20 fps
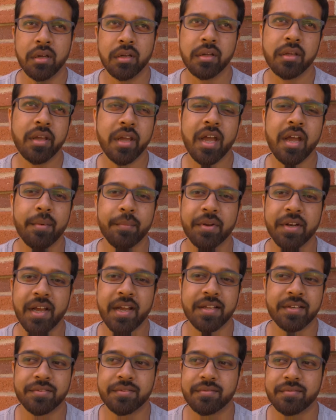Yeah, I mean,
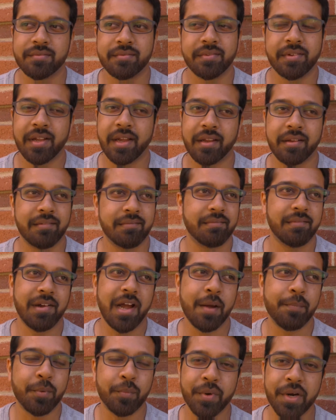I like
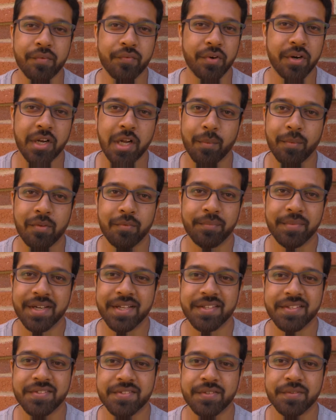I prepared for a couple of
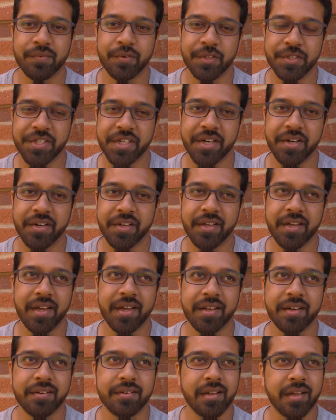months for GRE
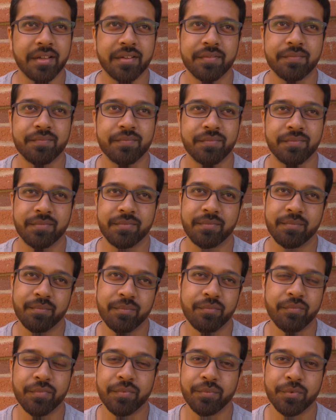and yeah, like. I got my lunch
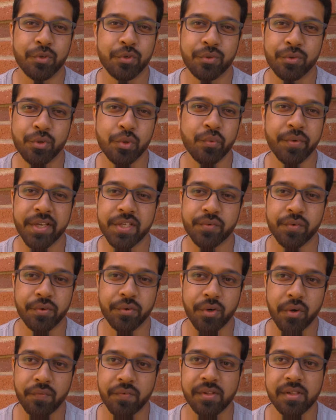too two weeks for
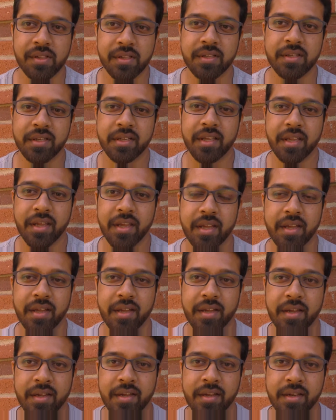TOEFL. Yeah. So
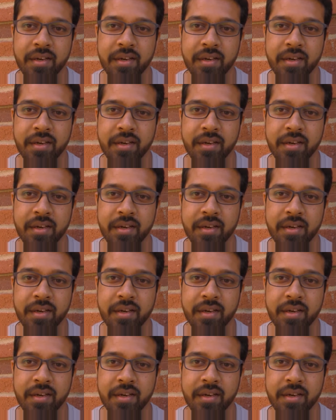are there a